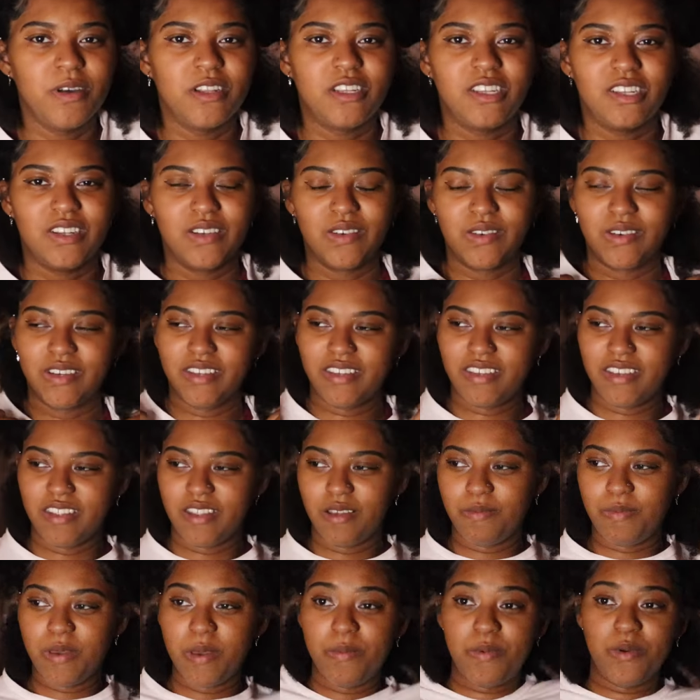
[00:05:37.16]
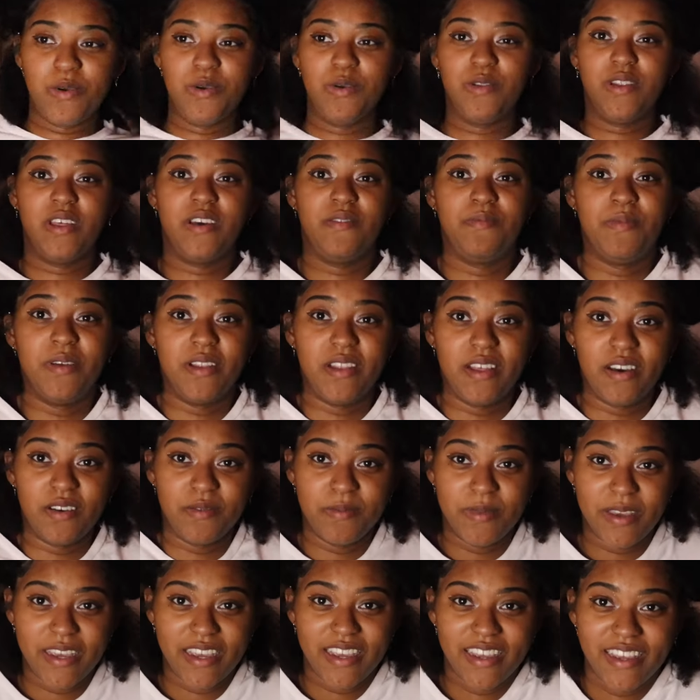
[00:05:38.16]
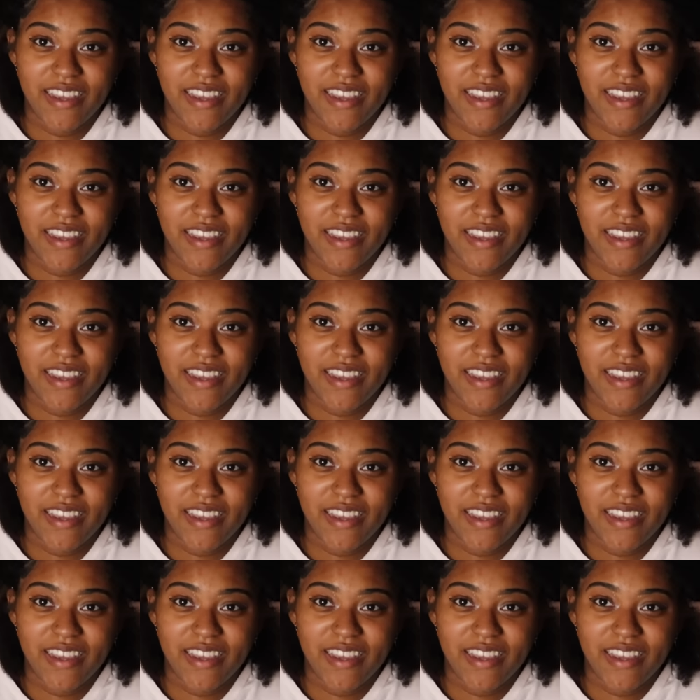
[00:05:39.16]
much noise to the people who live below me.